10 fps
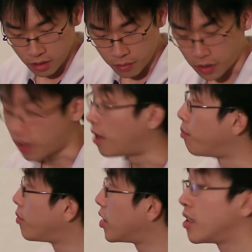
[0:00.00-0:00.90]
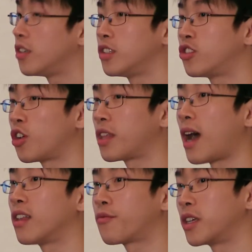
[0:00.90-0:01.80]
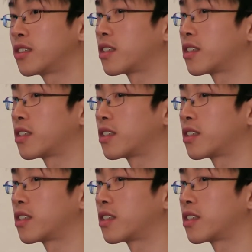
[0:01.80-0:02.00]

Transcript: But certain other things